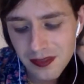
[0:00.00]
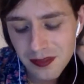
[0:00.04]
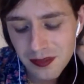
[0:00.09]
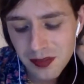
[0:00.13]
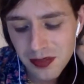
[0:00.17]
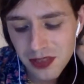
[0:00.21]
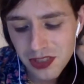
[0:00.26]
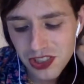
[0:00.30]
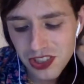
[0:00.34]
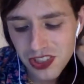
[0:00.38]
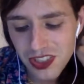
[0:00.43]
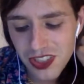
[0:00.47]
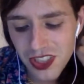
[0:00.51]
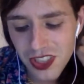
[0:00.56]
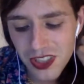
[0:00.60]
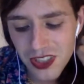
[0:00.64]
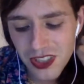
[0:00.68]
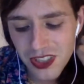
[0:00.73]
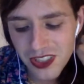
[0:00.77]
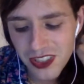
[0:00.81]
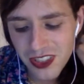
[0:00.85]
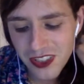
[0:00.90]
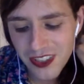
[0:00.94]
but you know
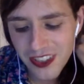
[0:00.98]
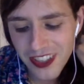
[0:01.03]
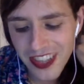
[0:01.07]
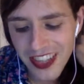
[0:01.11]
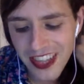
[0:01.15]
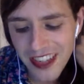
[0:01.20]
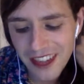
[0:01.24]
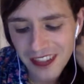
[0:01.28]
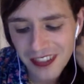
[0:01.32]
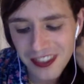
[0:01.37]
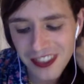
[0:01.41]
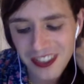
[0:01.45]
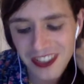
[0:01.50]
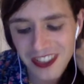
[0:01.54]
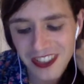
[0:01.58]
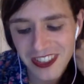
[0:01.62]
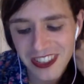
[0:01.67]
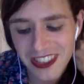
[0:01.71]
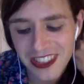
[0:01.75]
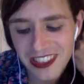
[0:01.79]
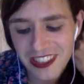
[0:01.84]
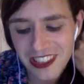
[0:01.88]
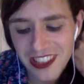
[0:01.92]
you don't have to. You
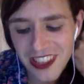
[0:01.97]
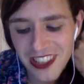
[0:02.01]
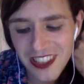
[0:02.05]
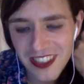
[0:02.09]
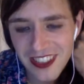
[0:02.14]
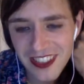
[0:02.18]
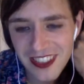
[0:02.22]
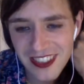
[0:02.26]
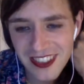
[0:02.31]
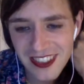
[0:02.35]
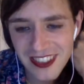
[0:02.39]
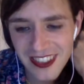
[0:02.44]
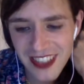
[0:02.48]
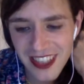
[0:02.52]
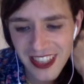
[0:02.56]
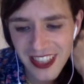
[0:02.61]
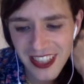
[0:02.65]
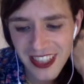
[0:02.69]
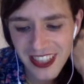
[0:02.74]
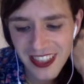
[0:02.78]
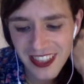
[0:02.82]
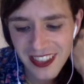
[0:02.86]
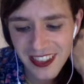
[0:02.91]
can just
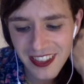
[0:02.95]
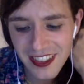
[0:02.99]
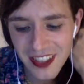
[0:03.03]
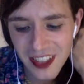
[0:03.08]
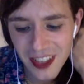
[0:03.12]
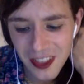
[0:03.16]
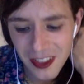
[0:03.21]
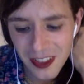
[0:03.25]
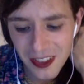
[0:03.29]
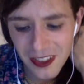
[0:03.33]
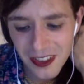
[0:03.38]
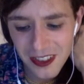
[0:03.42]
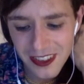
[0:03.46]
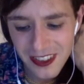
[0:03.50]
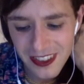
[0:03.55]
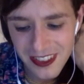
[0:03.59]
say no.